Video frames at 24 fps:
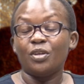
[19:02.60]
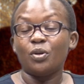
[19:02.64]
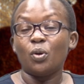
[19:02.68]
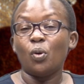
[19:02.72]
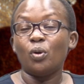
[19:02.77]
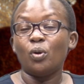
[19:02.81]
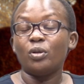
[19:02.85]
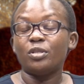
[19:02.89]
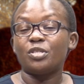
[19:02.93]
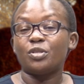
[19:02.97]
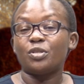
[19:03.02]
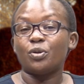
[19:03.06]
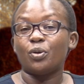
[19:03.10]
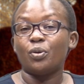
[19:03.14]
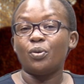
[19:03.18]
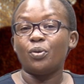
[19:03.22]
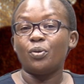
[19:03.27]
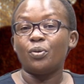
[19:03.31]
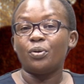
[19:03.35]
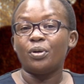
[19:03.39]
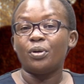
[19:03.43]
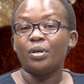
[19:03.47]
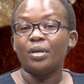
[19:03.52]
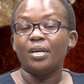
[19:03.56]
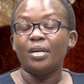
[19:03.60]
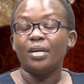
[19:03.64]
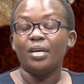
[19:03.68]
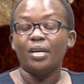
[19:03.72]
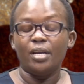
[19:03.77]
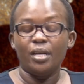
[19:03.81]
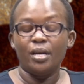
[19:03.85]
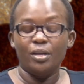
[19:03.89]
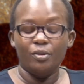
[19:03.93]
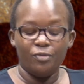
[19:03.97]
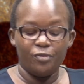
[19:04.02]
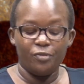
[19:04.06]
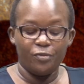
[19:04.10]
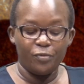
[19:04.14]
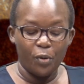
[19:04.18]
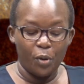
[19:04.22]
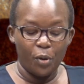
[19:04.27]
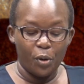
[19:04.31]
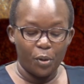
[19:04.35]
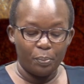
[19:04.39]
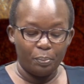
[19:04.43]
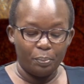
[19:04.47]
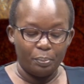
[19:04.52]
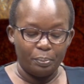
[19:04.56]
also in
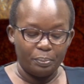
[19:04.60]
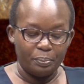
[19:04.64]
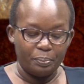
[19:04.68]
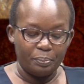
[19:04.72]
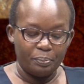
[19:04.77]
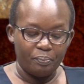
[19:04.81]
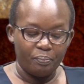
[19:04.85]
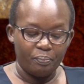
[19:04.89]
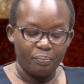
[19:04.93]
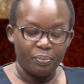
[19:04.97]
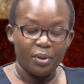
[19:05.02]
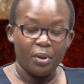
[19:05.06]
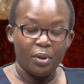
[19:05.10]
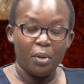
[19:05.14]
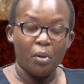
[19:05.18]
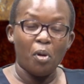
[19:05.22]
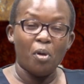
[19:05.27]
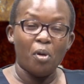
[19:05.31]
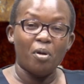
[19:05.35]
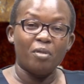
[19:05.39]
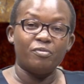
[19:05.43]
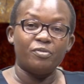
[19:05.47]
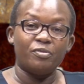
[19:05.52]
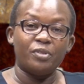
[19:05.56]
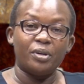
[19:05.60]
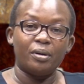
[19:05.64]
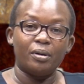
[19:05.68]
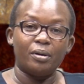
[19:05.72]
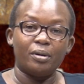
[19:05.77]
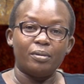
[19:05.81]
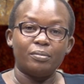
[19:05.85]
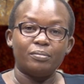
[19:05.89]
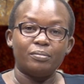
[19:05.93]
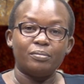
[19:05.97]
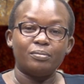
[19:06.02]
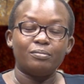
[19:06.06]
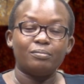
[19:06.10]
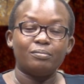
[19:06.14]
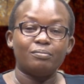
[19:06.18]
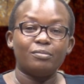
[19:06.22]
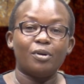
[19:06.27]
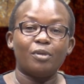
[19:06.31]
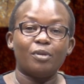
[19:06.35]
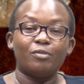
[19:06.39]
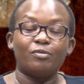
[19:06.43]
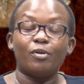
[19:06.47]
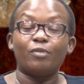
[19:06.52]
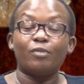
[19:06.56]
form of
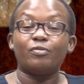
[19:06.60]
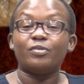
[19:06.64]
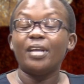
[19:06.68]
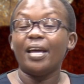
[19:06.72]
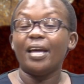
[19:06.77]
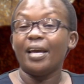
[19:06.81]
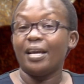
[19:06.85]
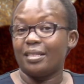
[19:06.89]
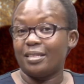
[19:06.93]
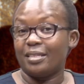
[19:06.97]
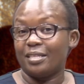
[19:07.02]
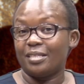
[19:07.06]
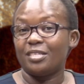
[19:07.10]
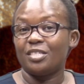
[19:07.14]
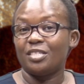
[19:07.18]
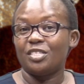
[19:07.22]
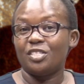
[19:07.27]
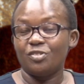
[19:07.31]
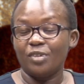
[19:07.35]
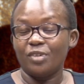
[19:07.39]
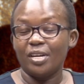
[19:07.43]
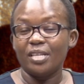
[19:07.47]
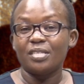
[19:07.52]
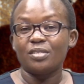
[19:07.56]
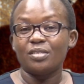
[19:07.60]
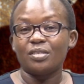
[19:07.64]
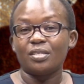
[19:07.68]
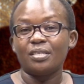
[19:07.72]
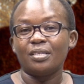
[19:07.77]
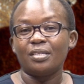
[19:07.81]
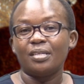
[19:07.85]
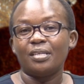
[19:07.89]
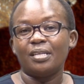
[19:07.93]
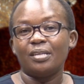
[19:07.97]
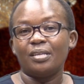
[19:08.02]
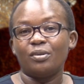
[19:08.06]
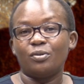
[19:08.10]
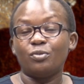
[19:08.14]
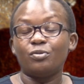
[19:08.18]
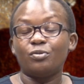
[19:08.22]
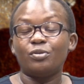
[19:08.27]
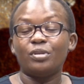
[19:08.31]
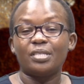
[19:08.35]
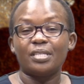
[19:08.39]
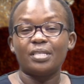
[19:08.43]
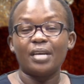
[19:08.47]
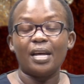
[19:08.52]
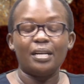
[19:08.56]
death. Stress could
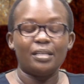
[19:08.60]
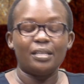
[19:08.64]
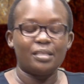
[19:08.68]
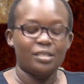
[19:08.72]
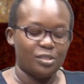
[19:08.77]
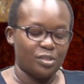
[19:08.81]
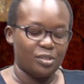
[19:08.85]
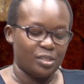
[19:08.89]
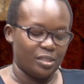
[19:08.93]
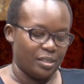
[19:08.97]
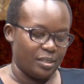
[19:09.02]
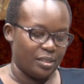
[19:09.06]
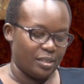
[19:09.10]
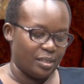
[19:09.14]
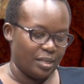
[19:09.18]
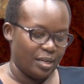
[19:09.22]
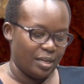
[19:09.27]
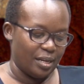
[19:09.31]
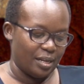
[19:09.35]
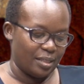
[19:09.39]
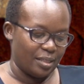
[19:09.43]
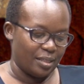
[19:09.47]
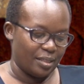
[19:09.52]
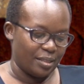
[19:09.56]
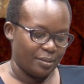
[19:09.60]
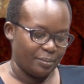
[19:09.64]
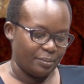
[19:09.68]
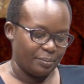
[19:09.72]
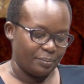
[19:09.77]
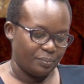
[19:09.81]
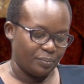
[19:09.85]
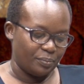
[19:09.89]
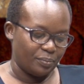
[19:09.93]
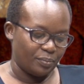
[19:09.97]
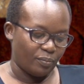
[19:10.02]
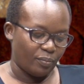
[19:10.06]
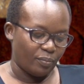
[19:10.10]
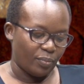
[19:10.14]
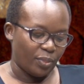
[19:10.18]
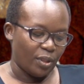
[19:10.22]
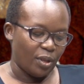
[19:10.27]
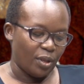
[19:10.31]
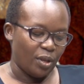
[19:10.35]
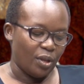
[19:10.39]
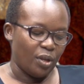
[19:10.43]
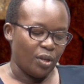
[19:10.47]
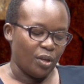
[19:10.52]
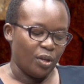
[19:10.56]
result in death.
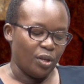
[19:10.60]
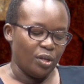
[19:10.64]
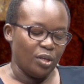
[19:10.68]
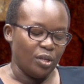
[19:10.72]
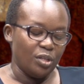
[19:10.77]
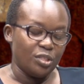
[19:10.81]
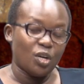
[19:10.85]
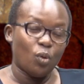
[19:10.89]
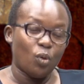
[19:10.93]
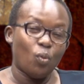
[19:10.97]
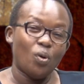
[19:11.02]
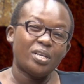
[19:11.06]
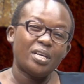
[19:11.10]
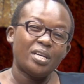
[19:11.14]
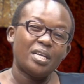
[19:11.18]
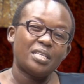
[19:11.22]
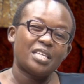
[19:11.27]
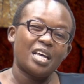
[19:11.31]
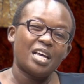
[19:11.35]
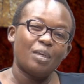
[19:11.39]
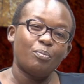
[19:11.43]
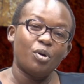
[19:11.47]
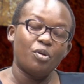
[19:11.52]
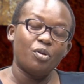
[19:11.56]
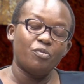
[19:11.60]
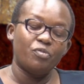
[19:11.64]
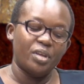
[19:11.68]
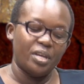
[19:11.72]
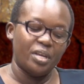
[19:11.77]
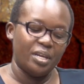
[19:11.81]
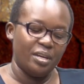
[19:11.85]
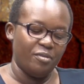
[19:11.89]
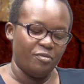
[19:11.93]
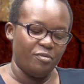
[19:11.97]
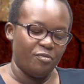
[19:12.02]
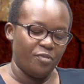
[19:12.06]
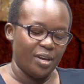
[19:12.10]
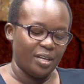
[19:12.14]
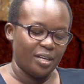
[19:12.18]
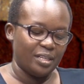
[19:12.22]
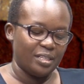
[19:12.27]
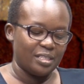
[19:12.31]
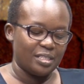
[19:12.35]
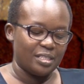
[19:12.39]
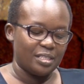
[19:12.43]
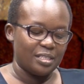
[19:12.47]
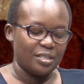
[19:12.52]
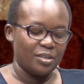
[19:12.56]
So what are some of the
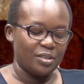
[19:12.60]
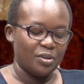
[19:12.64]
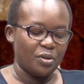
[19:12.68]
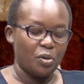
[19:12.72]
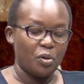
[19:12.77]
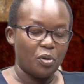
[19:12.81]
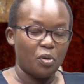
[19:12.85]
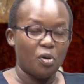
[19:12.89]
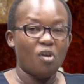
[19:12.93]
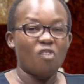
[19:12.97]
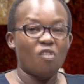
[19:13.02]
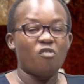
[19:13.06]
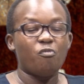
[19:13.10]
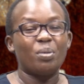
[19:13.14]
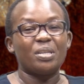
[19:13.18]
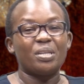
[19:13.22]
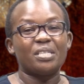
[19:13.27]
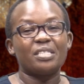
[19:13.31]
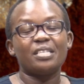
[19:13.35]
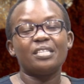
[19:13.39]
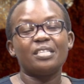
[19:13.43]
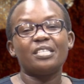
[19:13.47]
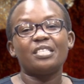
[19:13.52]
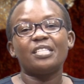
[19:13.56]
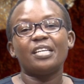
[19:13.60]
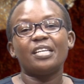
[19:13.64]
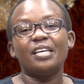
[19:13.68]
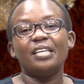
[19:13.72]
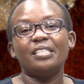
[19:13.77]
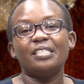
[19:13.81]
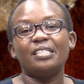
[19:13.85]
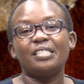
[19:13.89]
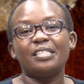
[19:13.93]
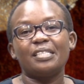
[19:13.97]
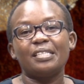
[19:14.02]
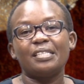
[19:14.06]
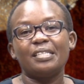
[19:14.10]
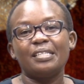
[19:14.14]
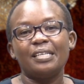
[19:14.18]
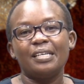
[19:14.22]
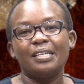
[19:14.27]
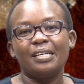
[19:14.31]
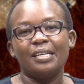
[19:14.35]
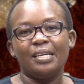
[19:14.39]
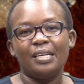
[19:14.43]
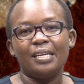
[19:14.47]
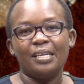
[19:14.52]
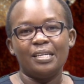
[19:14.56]
effects of persistent
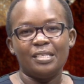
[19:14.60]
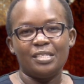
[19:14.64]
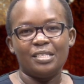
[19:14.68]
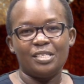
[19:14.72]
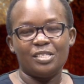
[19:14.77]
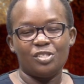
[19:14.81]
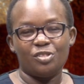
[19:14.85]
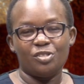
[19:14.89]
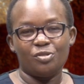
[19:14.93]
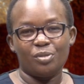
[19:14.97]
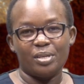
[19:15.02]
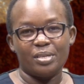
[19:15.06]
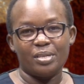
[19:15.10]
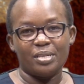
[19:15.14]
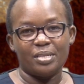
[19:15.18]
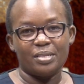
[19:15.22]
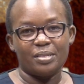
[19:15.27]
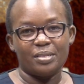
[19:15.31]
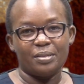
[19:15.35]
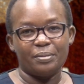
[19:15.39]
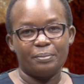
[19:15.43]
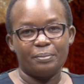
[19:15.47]
stress?